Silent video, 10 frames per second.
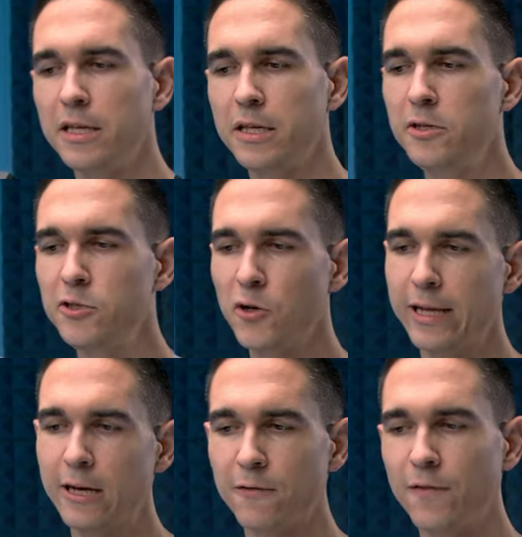the user
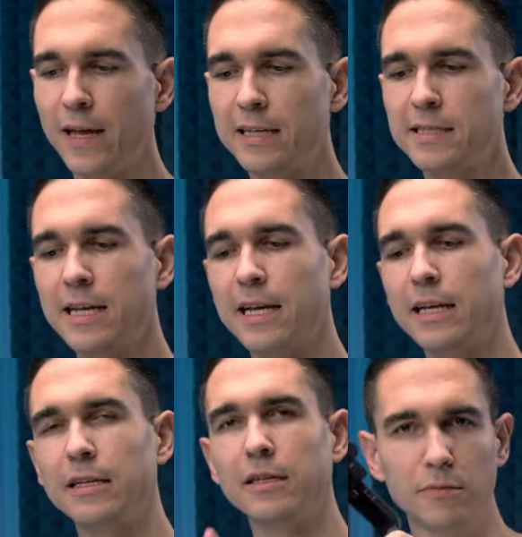interface
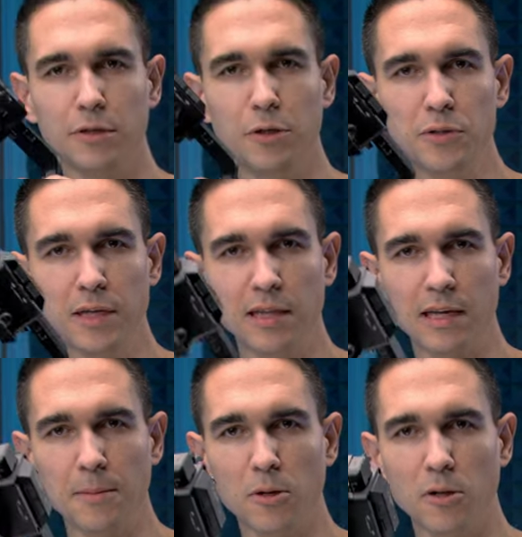and using the
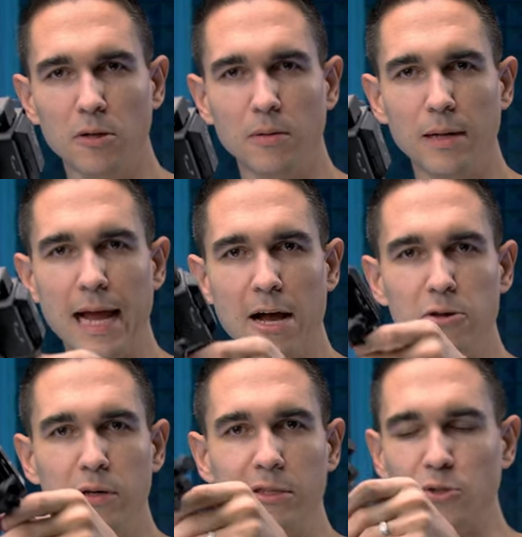gimbal, how
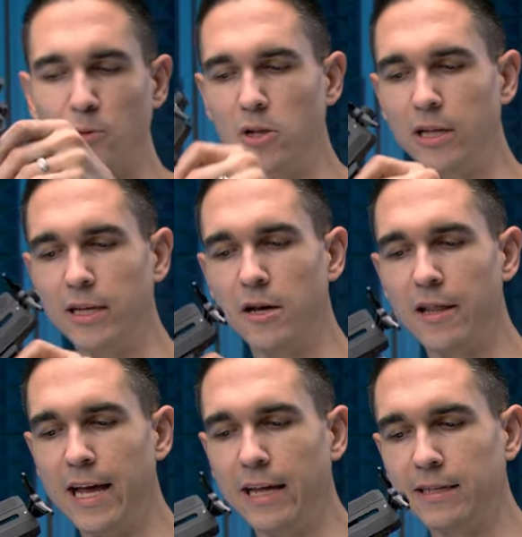you control it and all
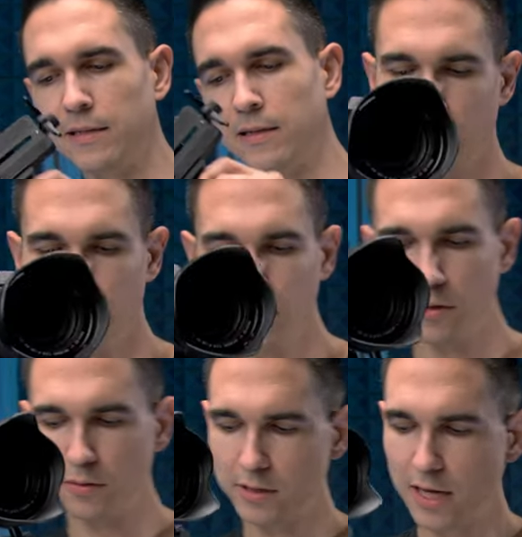that.
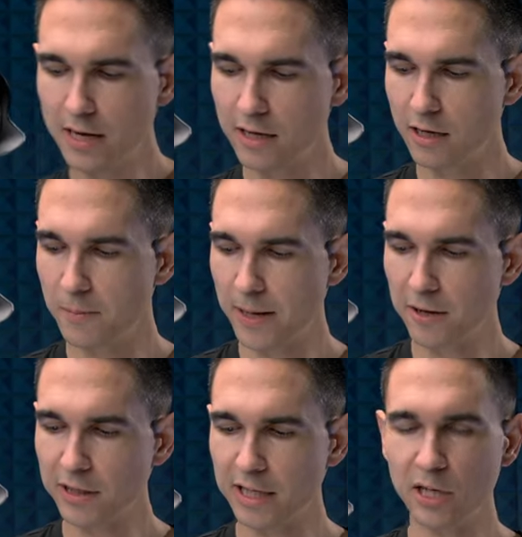So talking
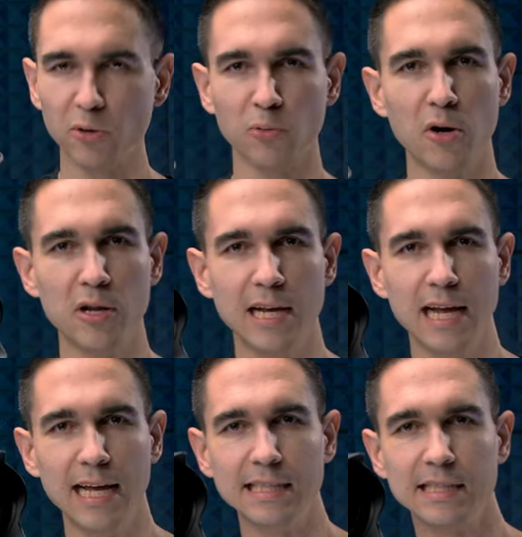about the Ronin
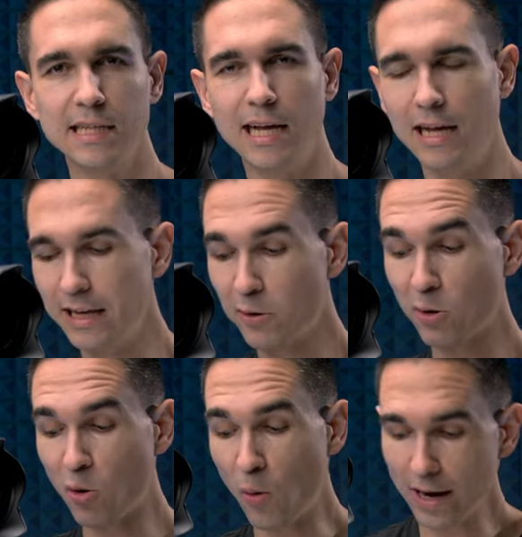S, it
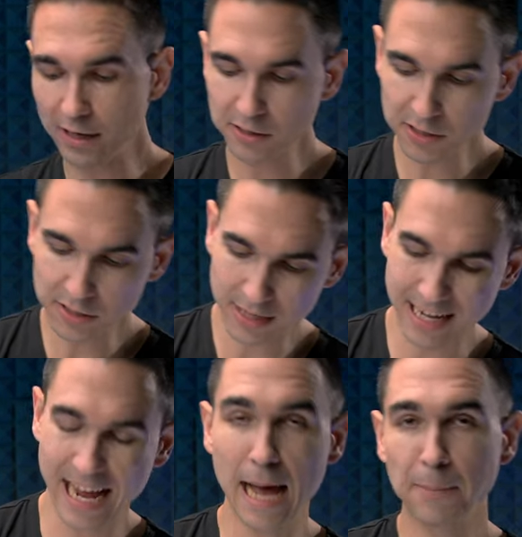requires
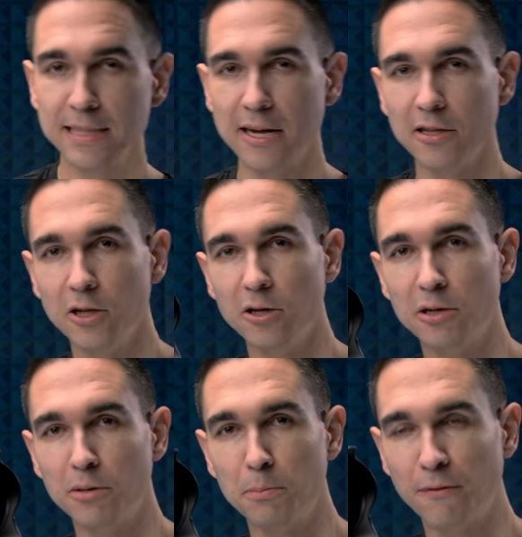an app
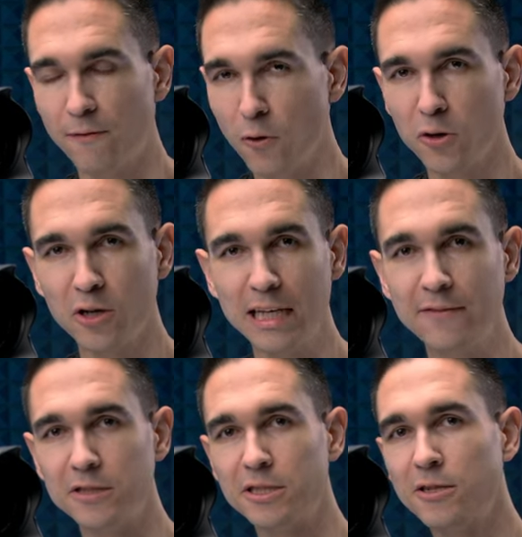download before you can
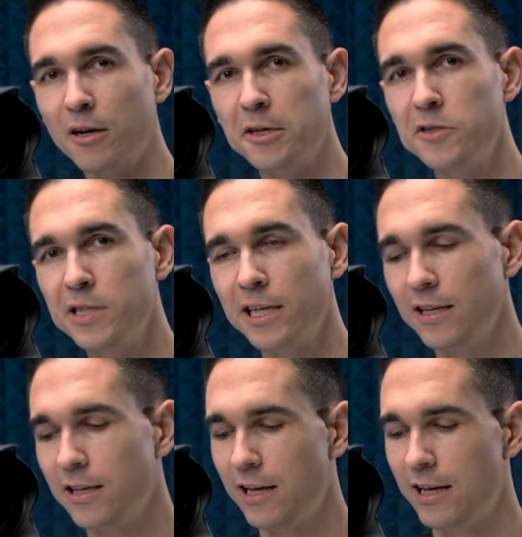even start using
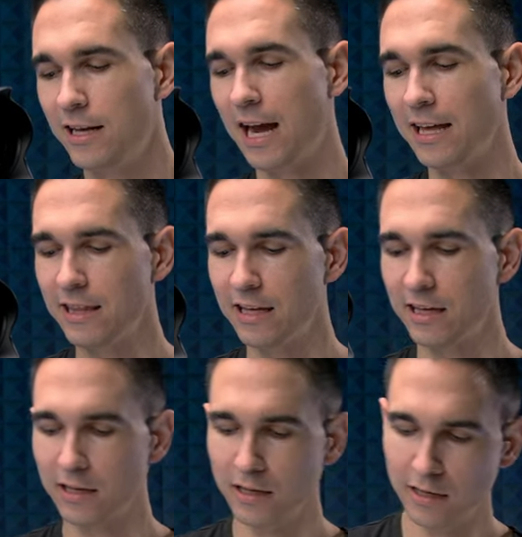it. And I think